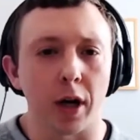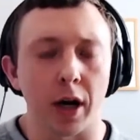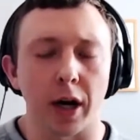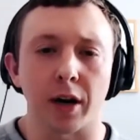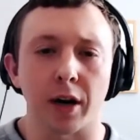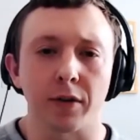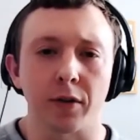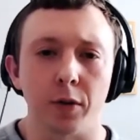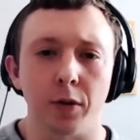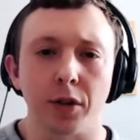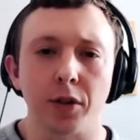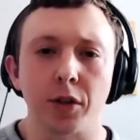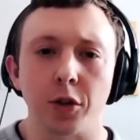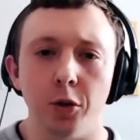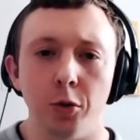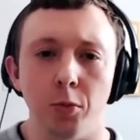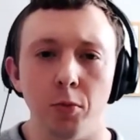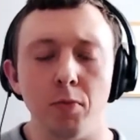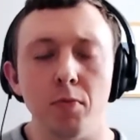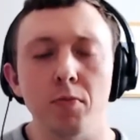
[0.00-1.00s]
and I have to
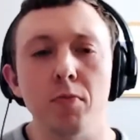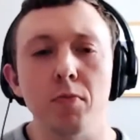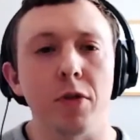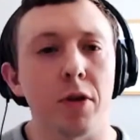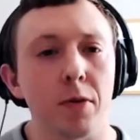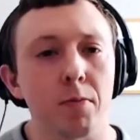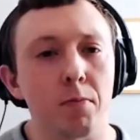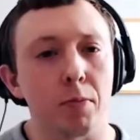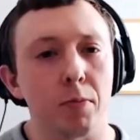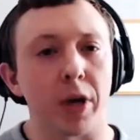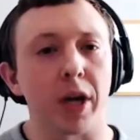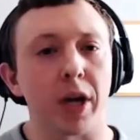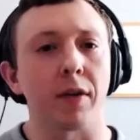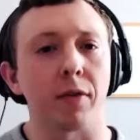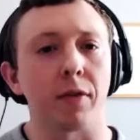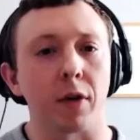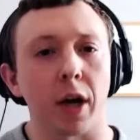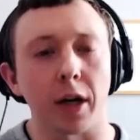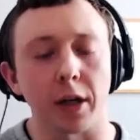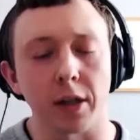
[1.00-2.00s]
assume the
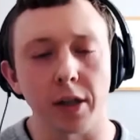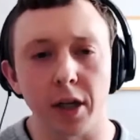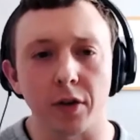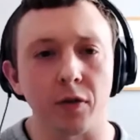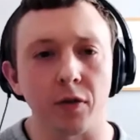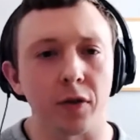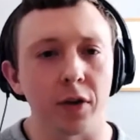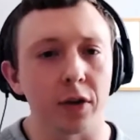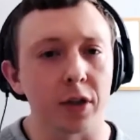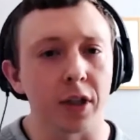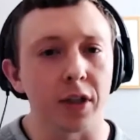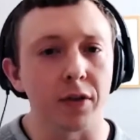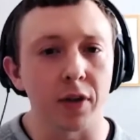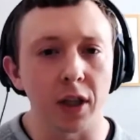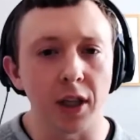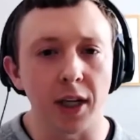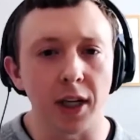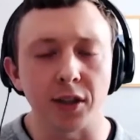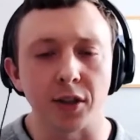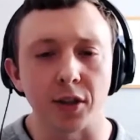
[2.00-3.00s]
behavior analytic field
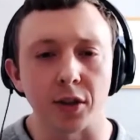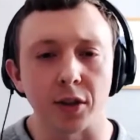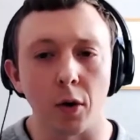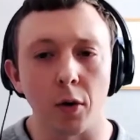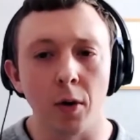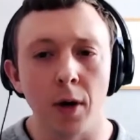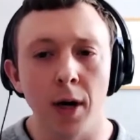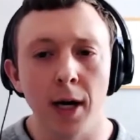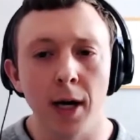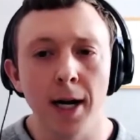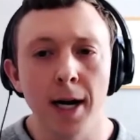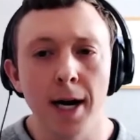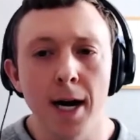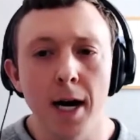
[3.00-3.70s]
even less so.